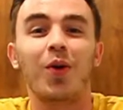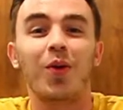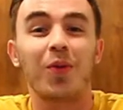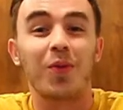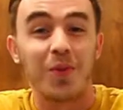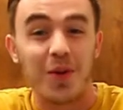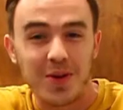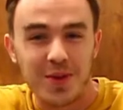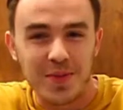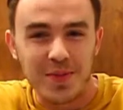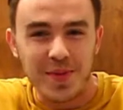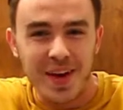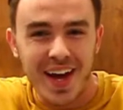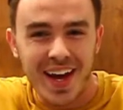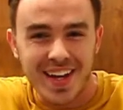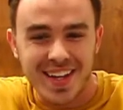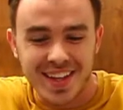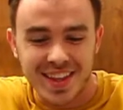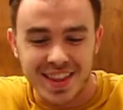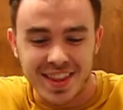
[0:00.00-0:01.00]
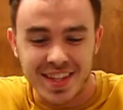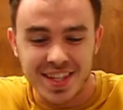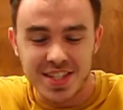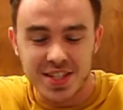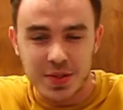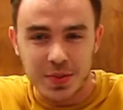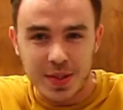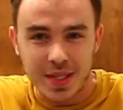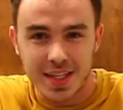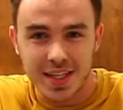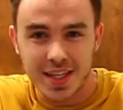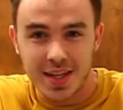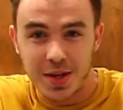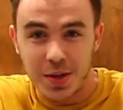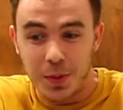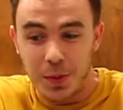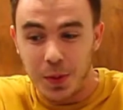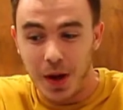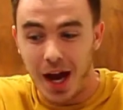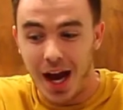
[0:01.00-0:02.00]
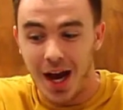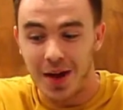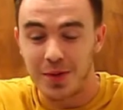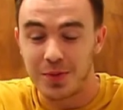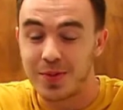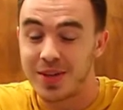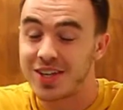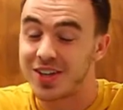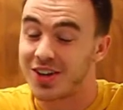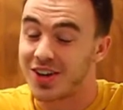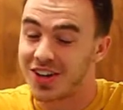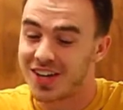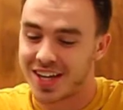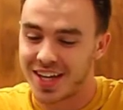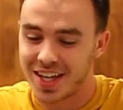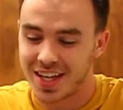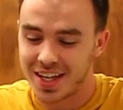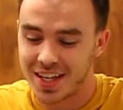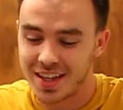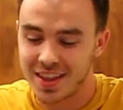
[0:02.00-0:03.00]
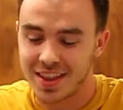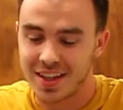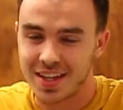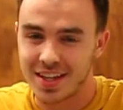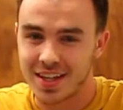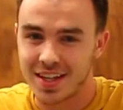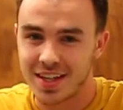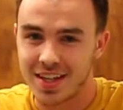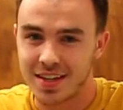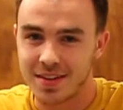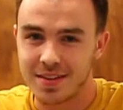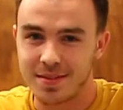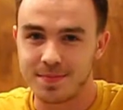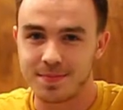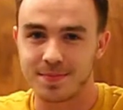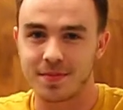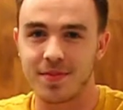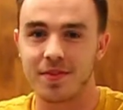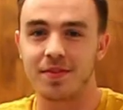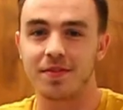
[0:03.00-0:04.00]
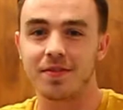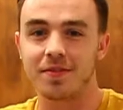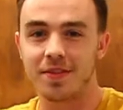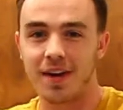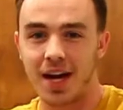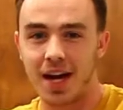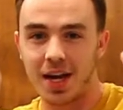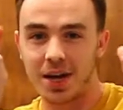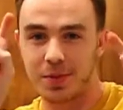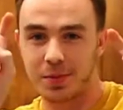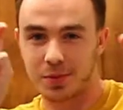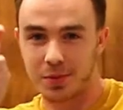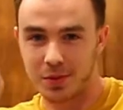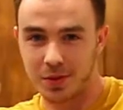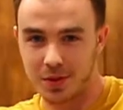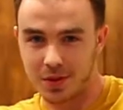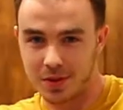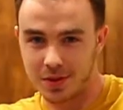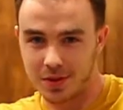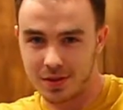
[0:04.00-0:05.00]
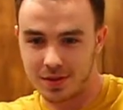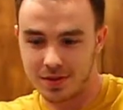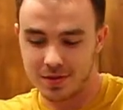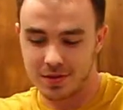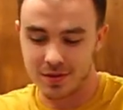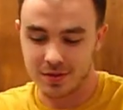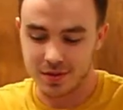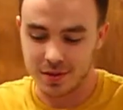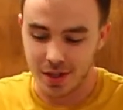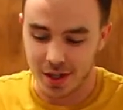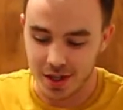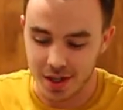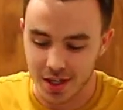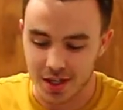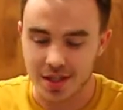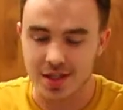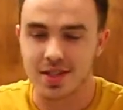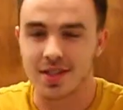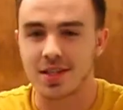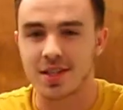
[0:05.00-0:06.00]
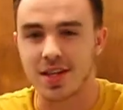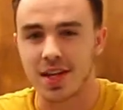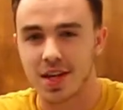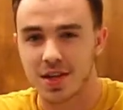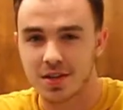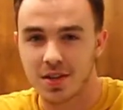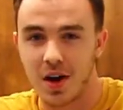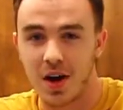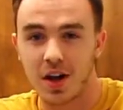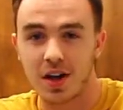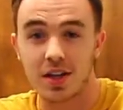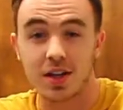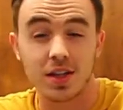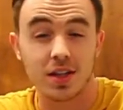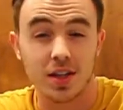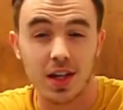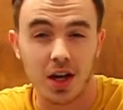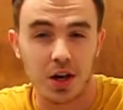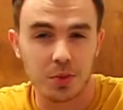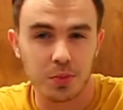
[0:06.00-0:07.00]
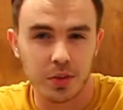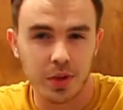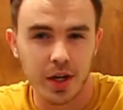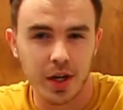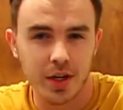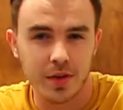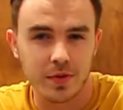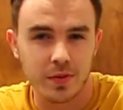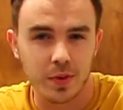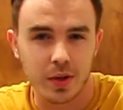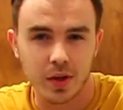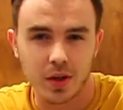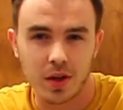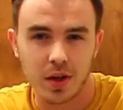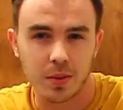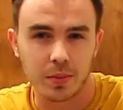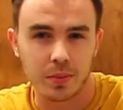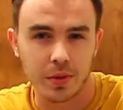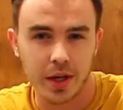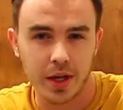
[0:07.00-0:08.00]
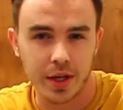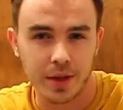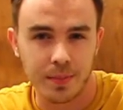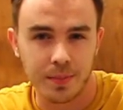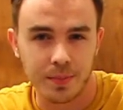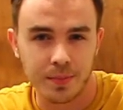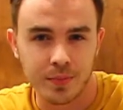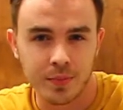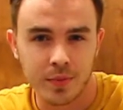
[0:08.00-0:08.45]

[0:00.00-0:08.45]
Welcome back. This week I will be cooking the viral, I guess, TikTok cloud bread, if you want to call it bread.